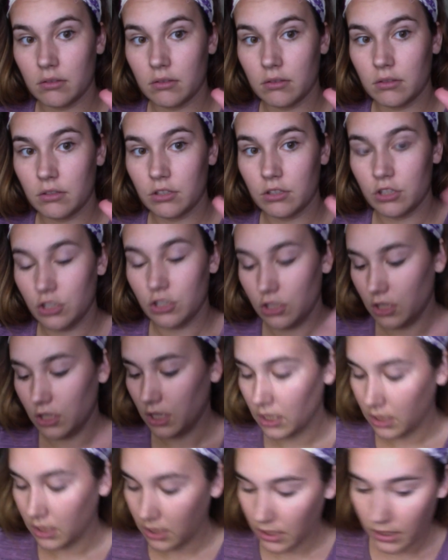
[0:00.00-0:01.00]
shade
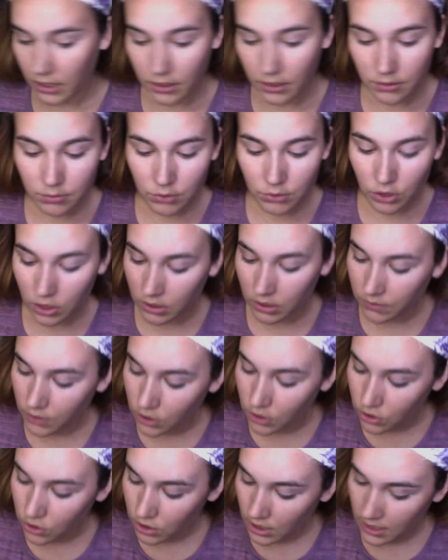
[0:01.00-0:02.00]
there. You can even
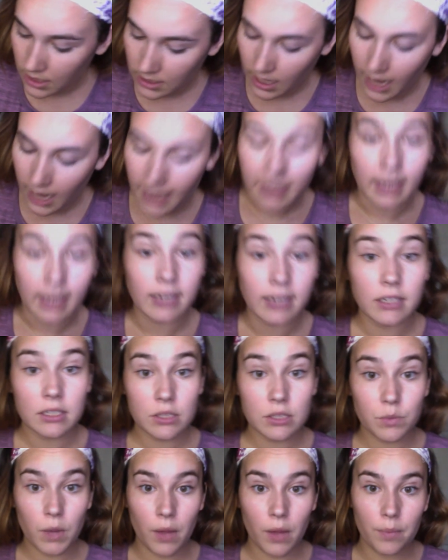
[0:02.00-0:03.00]
use it as a highlight as
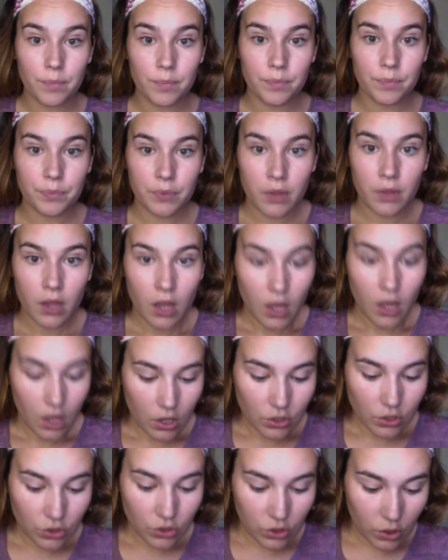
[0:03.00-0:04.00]
well.
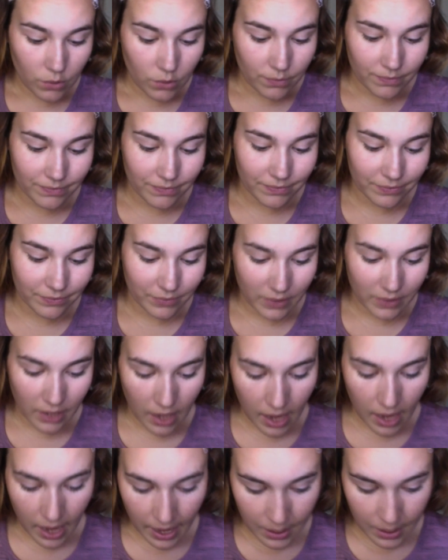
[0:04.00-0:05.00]
So
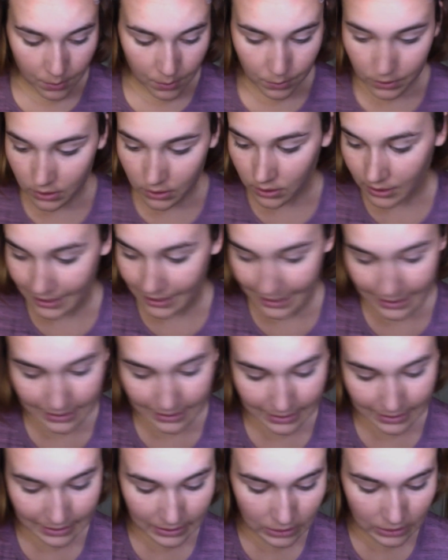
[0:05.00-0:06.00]
I will get
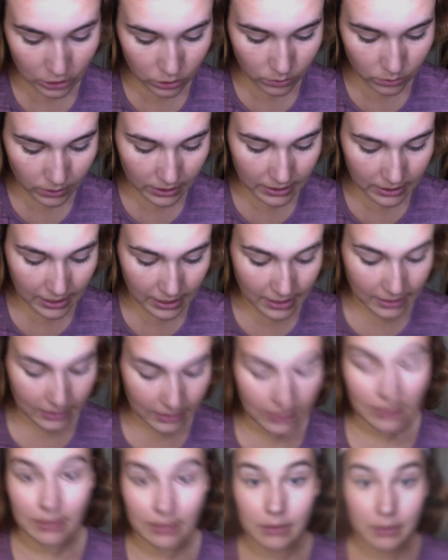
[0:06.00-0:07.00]
into it and see what